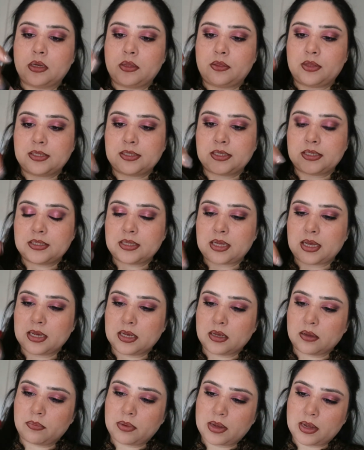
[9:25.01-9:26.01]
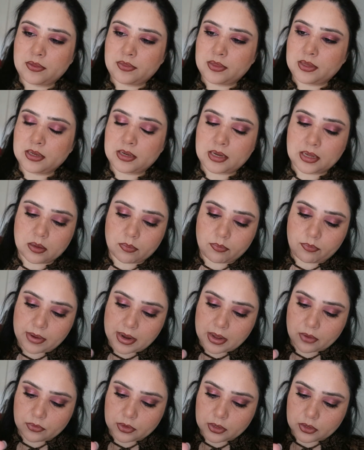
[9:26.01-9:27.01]
This is like a, I think like a
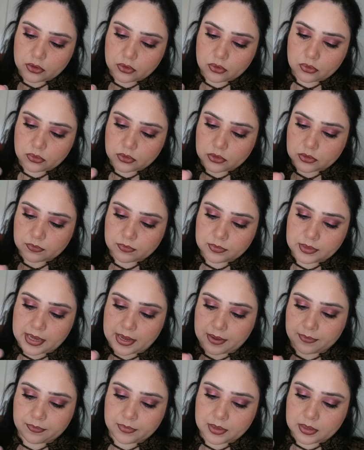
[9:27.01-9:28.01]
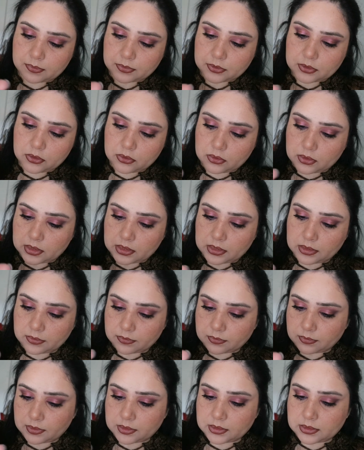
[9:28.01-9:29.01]
brownie nude. Yeah, absolutely.
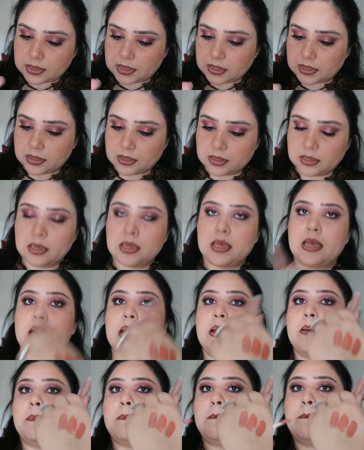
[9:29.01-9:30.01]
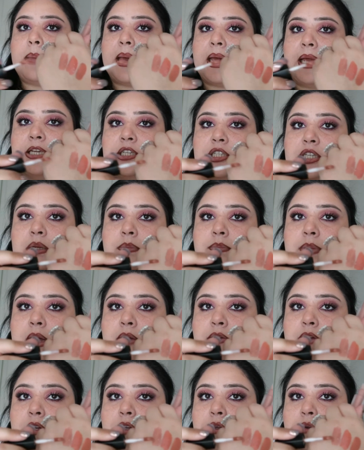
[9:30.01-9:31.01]
It's like a beigey
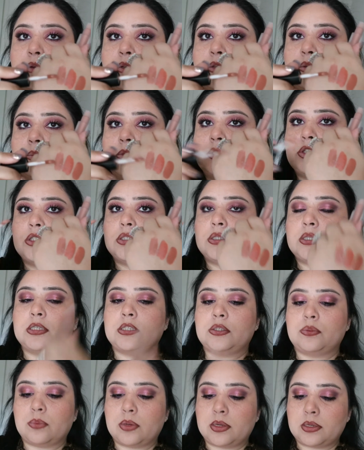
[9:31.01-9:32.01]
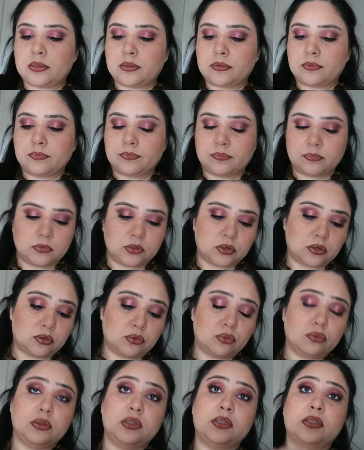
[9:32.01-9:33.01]
brownie nude, which is this one. God,
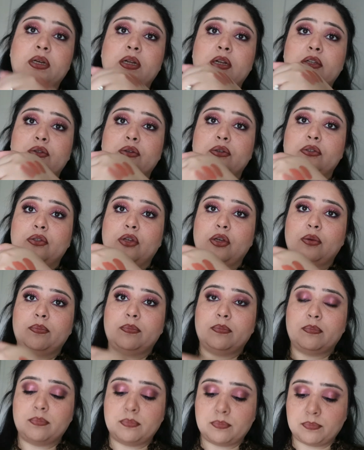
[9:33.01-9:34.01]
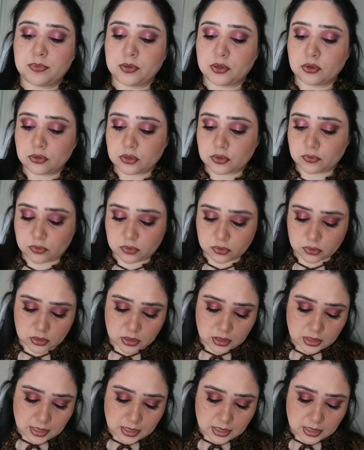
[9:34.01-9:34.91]
all these colors look so beautiful.